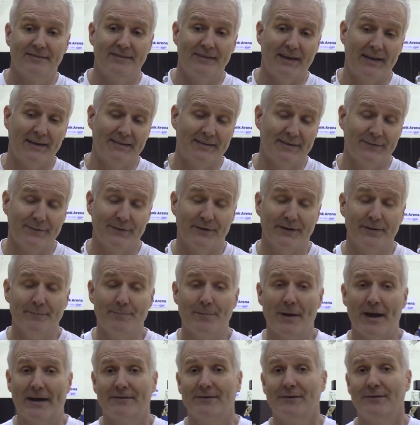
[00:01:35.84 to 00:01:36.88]
a different
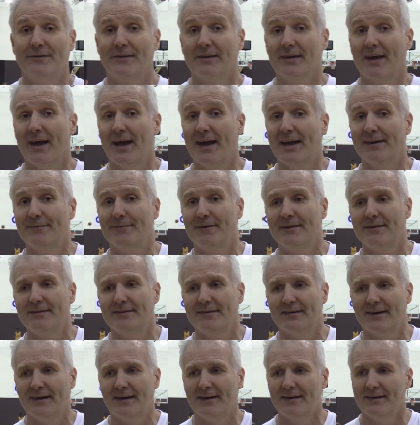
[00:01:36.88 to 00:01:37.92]
impact on the game. And
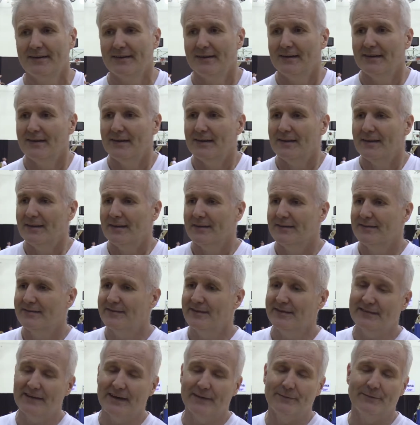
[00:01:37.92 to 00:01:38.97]

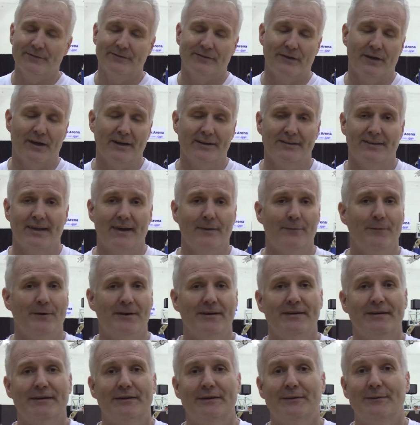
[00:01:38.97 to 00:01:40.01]
CJ was like that.
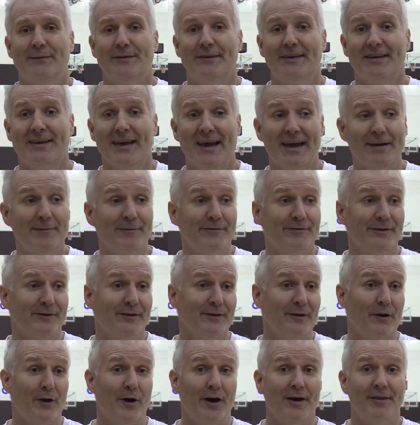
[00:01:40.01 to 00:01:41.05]
When the game was on the
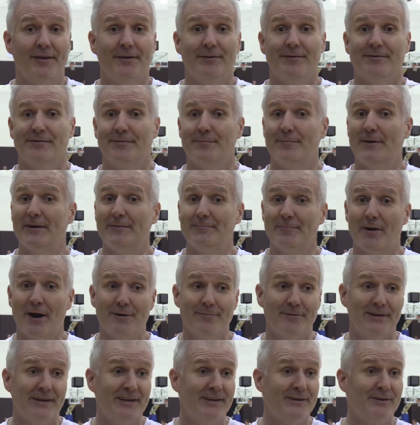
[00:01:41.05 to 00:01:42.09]
line, there was a big
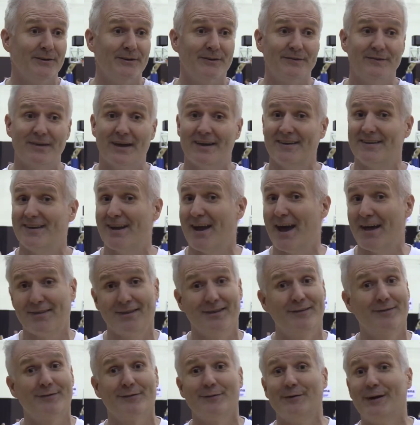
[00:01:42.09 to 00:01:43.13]
moment. He could have done
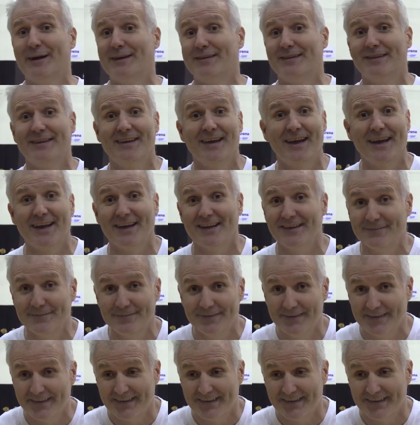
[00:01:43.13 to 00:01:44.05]
nothing throughout the game,